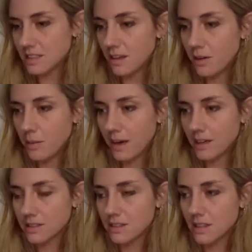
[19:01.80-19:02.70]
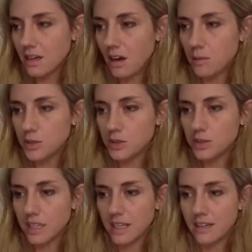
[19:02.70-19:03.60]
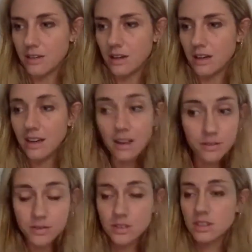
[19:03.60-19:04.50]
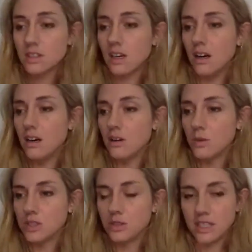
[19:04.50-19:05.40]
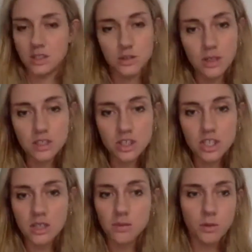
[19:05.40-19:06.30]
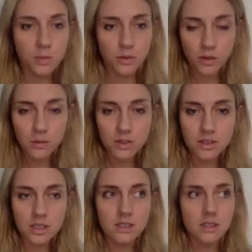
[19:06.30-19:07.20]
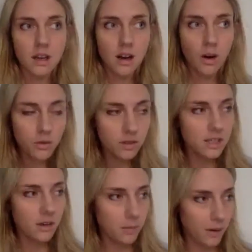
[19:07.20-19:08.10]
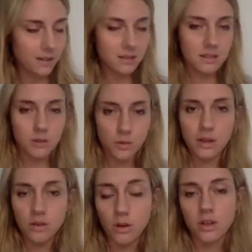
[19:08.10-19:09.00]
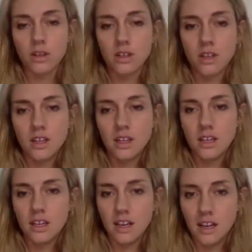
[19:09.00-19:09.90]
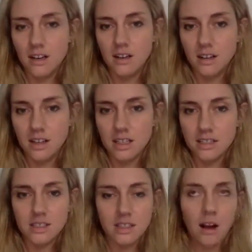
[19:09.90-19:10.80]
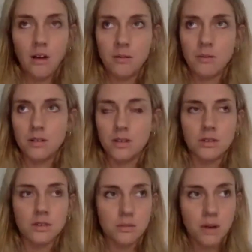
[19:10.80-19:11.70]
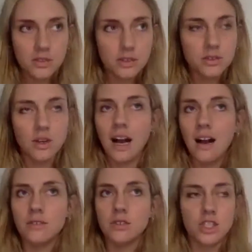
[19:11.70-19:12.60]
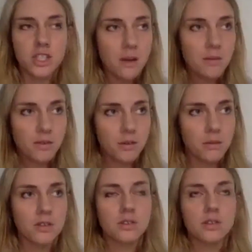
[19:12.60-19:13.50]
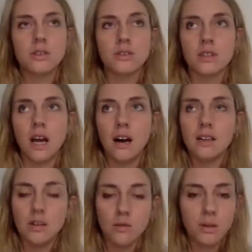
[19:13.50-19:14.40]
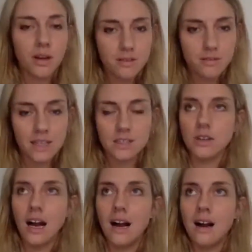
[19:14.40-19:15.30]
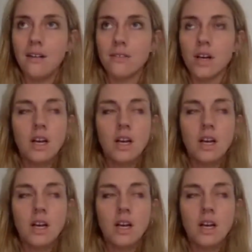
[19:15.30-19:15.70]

not about how much you can lift, uh, what you can do at the gym, your performance. It's only about the way you look. Uh, it's how, you know, the muscles you have, the shape of your muscles, how little body fat you have,